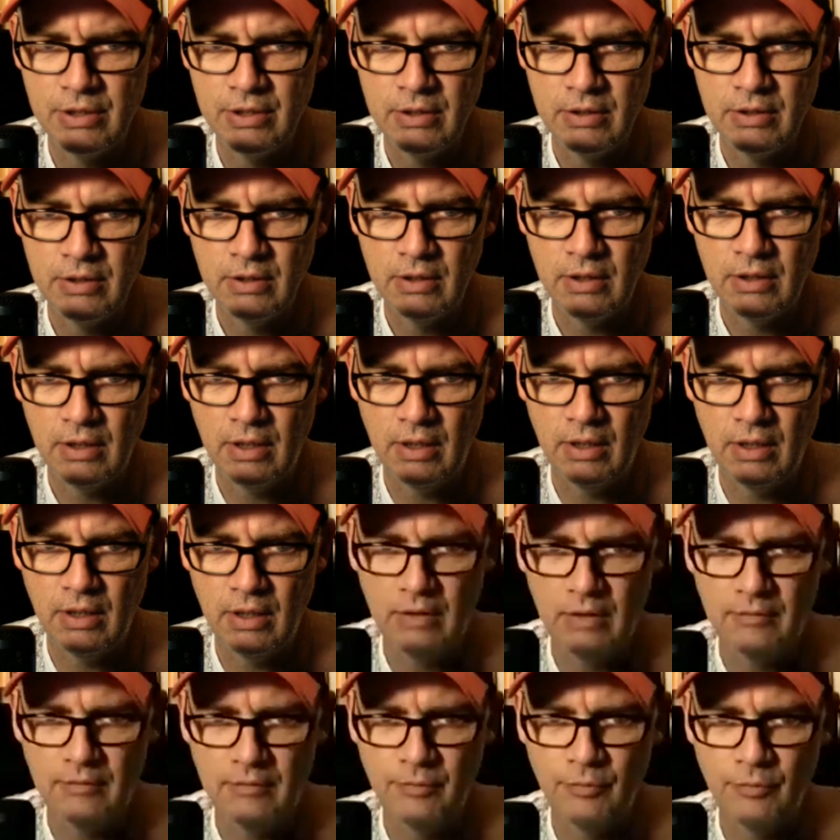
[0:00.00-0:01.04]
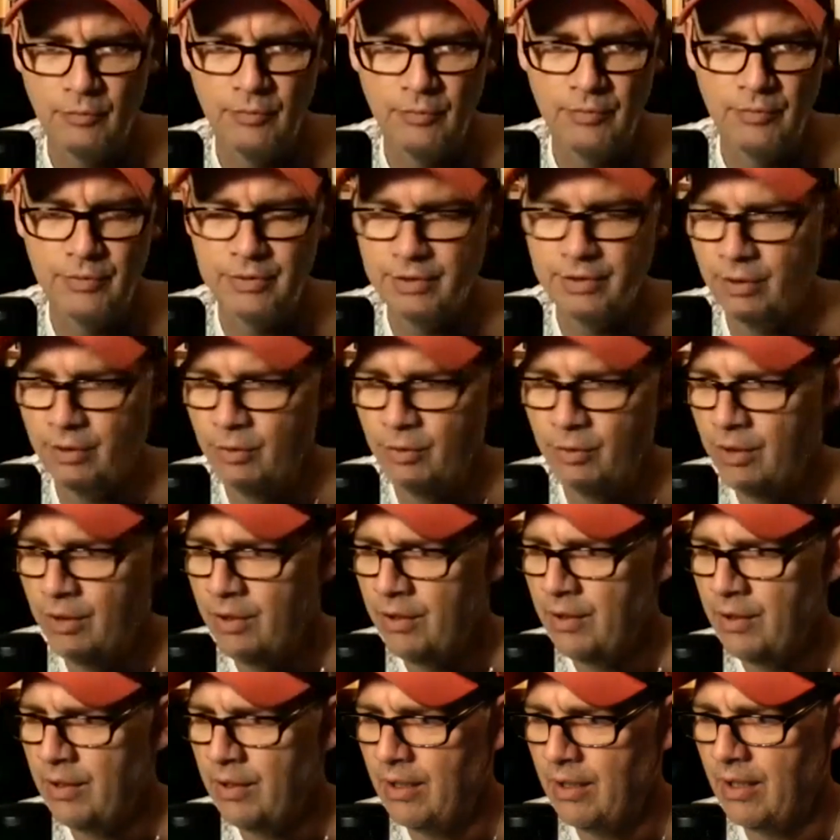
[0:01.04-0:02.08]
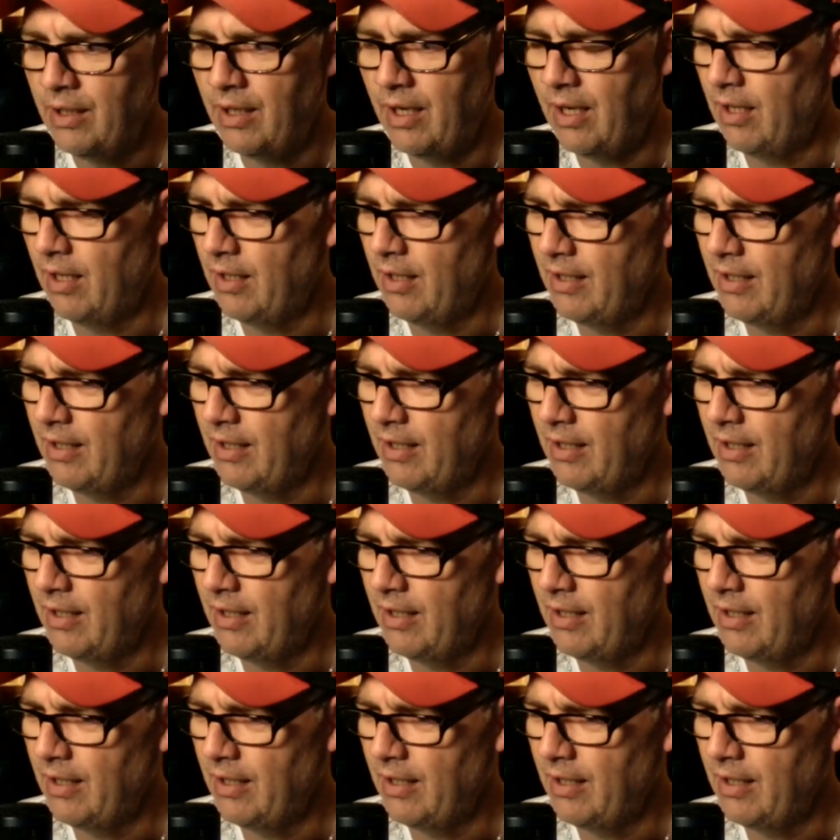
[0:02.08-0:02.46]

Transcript: Uh, mm-hmm. You know, uh,